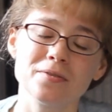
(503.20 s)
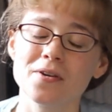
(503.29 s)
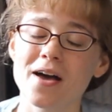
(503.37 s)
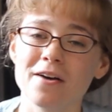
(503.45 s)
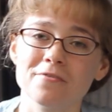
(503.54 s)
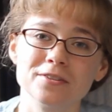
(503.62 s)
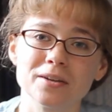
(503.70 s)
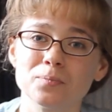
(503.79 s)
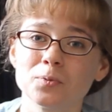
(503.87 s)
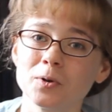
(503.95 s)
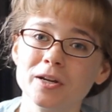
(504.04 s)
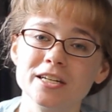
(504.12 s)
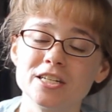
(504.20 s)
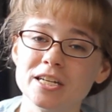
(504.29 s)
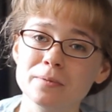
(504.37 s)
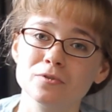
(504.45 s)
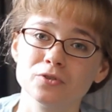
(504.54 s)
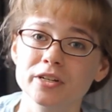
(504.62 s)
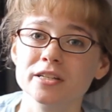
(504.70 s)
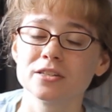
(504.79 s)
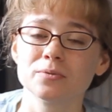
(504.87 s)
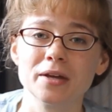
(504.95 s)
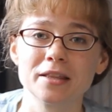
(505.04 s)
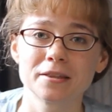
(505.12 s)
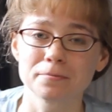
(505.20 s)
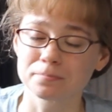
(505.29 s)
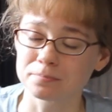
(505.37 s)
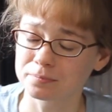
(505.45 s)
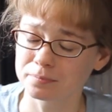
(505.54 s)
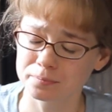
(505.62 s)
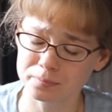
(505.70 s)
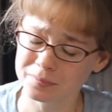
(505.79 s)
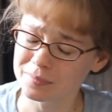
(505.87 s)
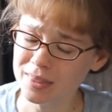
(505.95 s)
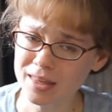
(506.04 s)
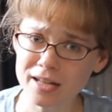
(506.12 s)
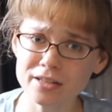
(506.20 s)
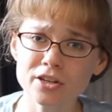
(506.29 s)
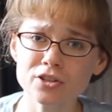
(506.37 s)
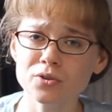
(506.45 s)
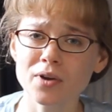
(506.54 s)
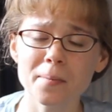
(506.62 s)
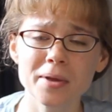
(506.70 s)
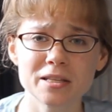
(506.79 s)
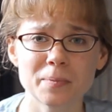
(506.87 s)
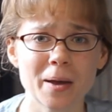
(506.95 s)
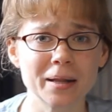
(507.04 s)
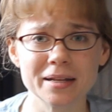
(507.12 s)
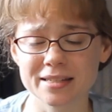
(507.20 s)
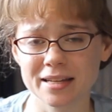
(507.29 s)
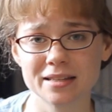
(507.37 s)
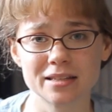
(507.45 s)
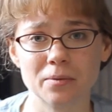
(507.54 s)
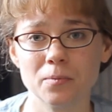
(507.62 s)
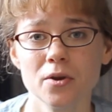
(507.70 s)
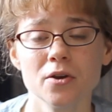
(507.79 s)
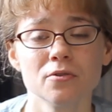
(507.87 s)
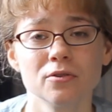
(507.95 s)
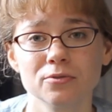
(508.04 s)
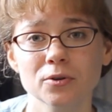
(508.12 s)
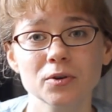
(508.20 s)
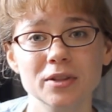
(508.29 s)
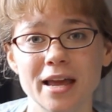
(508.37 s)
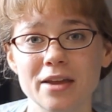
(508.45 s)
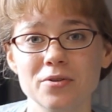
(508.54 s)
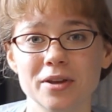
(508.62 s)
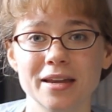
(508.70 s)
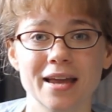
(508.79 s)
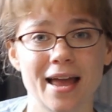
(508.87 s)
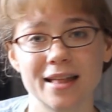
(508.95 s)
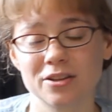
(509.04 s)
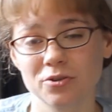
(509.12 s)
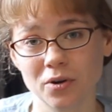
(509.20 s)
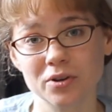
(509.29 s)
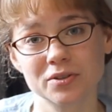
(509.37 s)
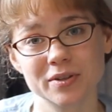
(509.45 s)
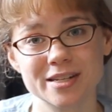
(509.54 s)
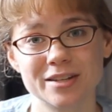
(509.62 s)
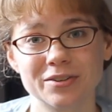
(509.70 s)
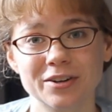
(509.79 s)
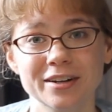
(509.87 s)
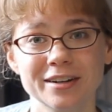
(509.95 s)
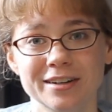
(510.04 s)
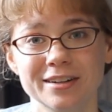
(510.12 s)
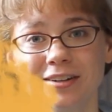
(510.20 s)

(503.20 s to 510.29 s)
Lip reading: you have some pretty cheap treats with just your rabbit's pellets and some fruit that you can get at the grocery store.